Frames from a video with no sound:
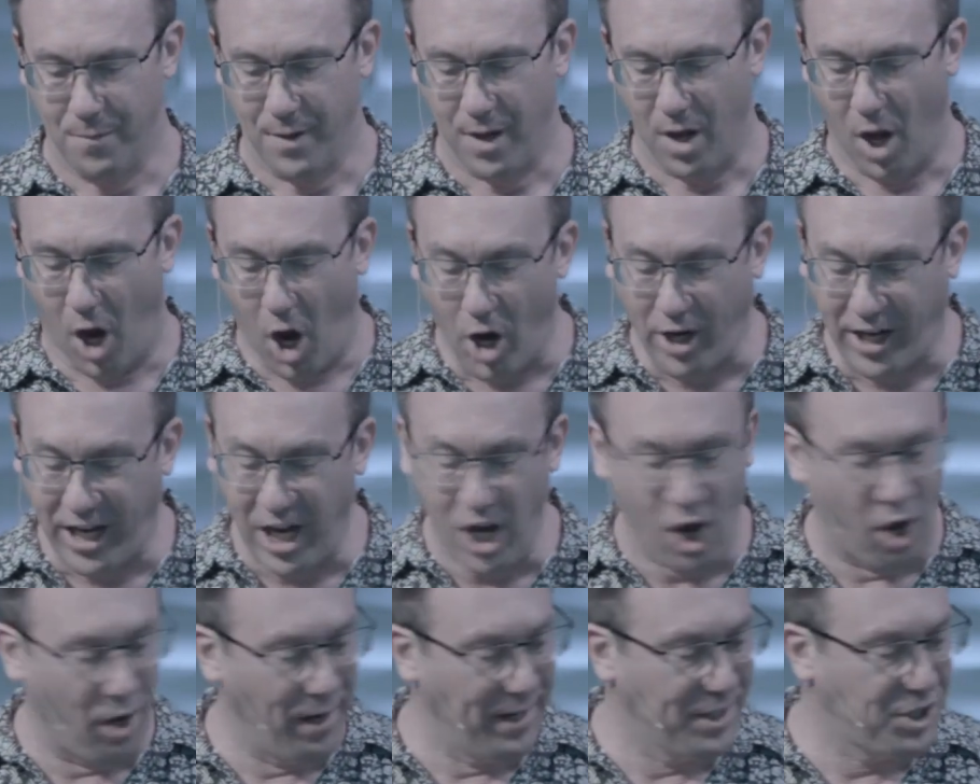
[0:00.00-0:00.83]

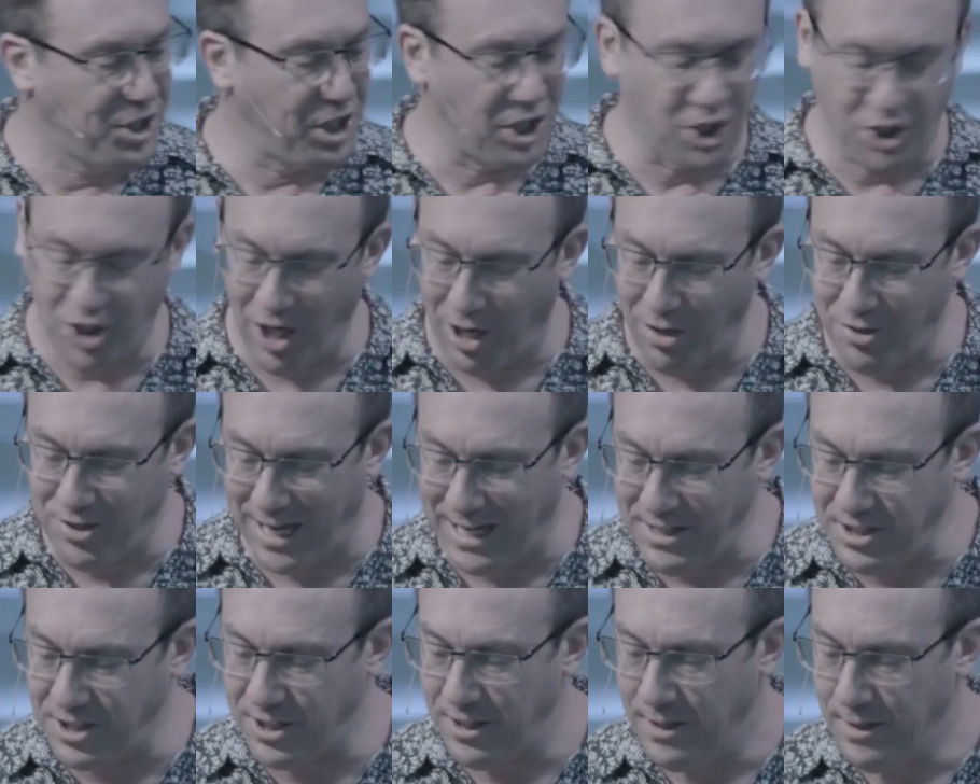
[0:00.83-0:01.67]
Archaeology shows
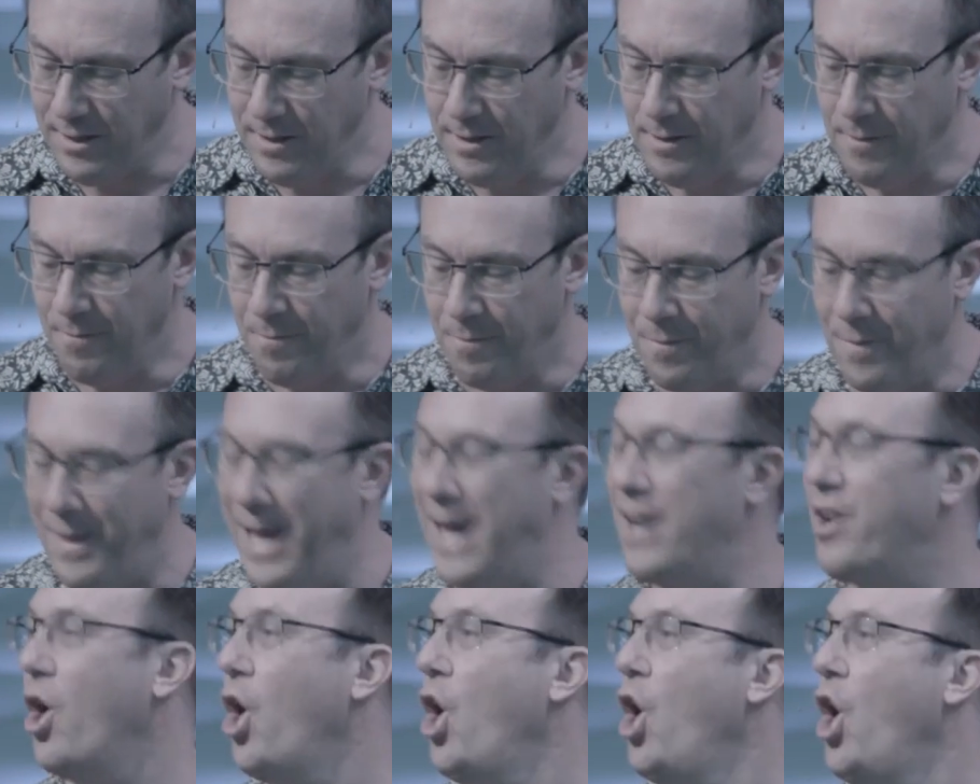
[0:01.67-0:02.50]
us
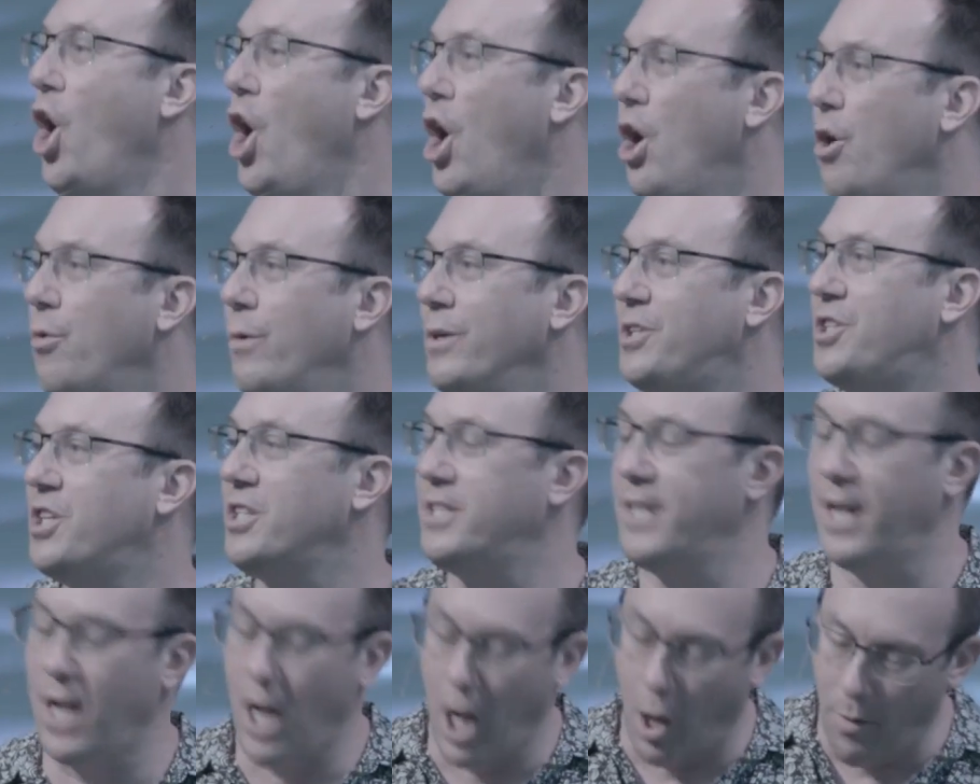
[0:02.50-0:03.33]
that Ur, which is
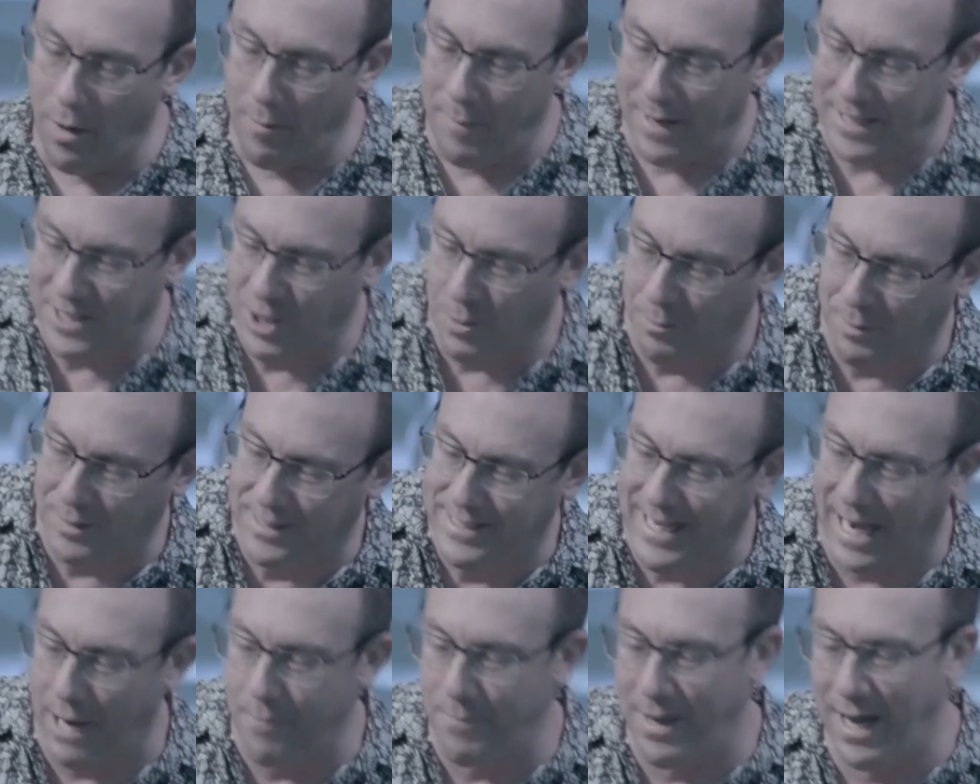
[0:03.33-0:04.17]
in Lower
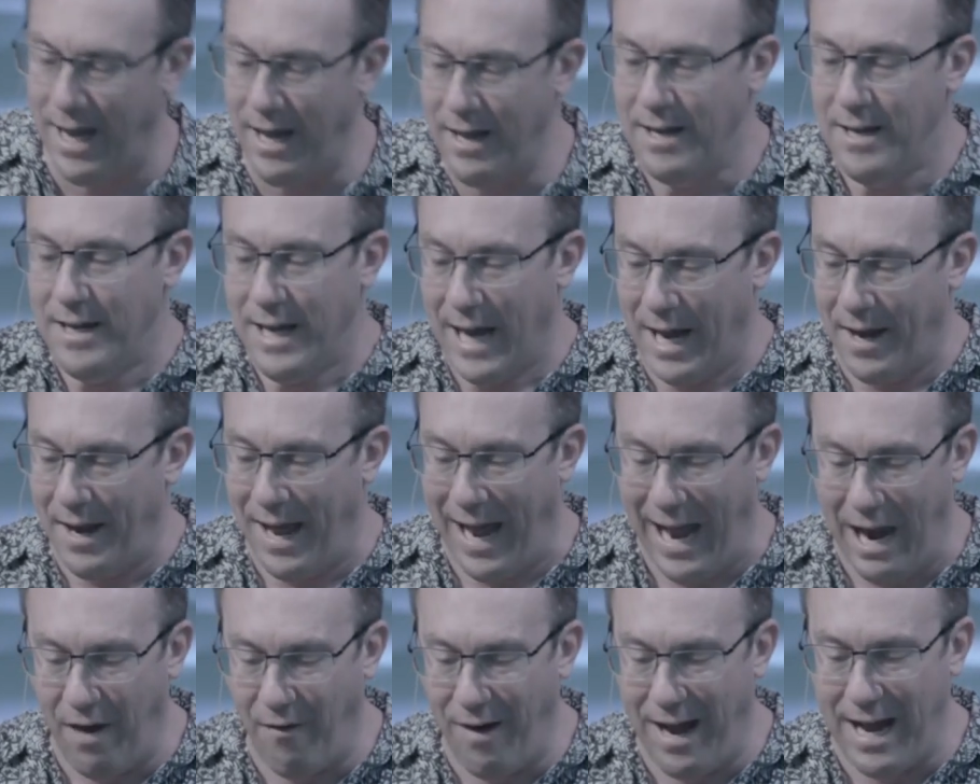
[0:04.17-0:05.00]
Mesopotamia, and
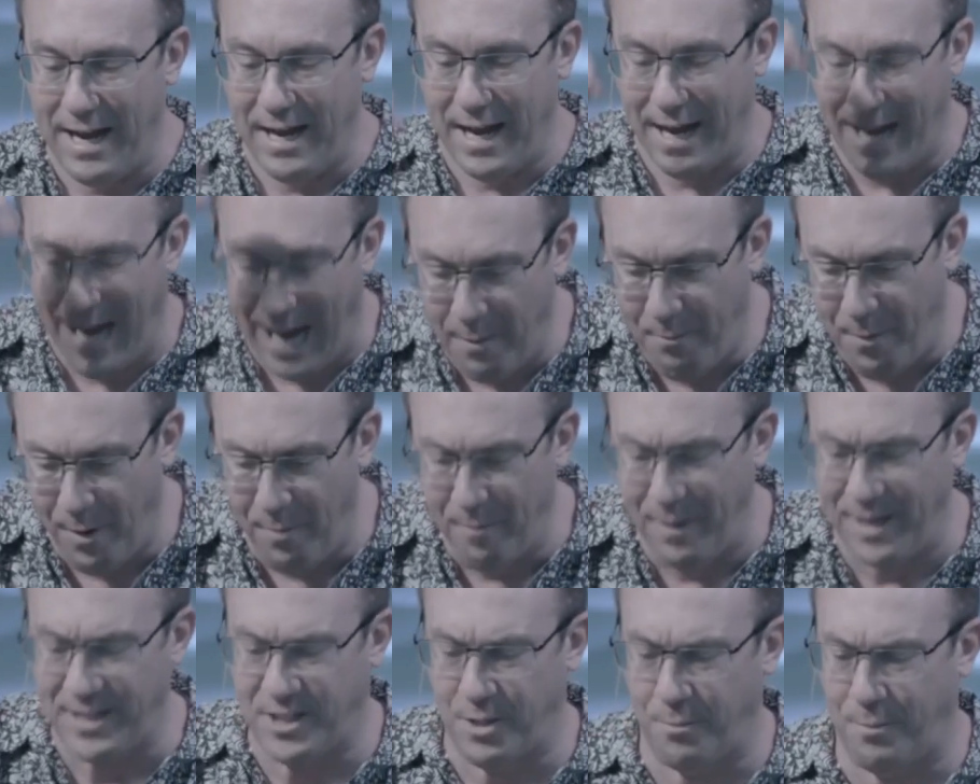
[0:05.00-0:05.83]
Haran in Upper
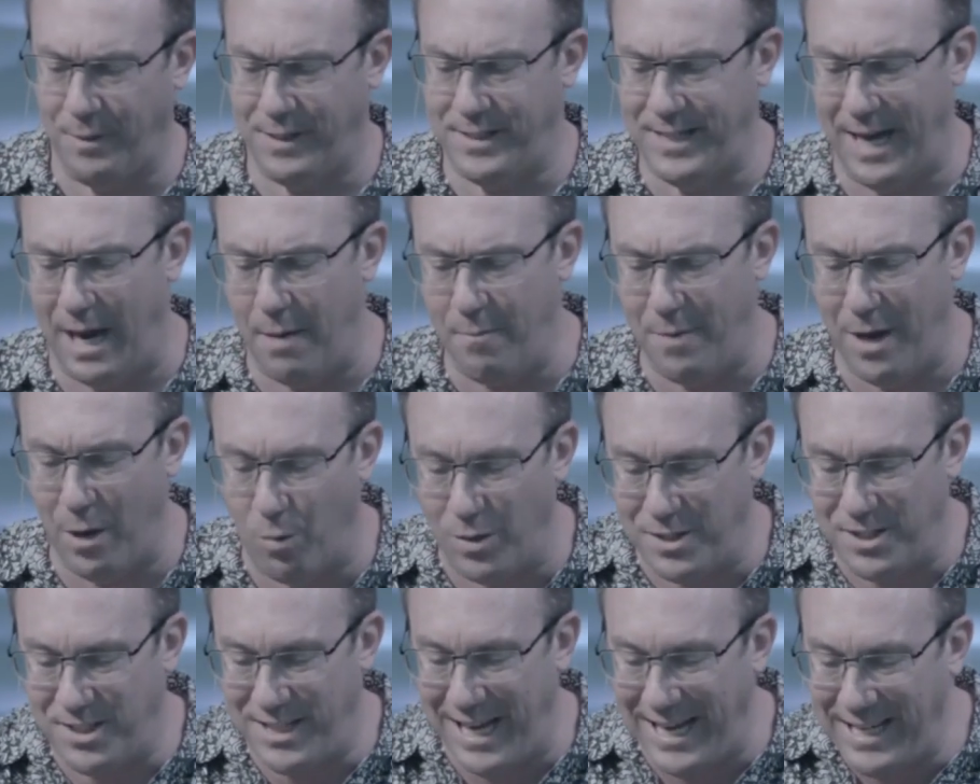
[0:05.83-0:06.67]
Mesopotamia were
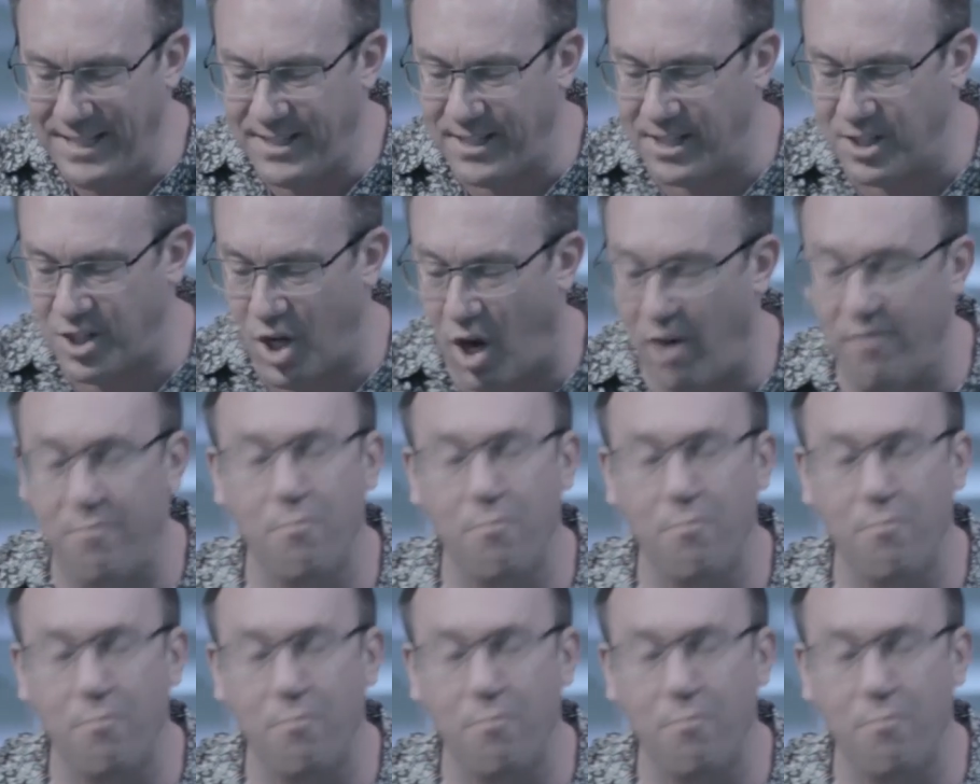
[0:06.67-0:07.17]
centers of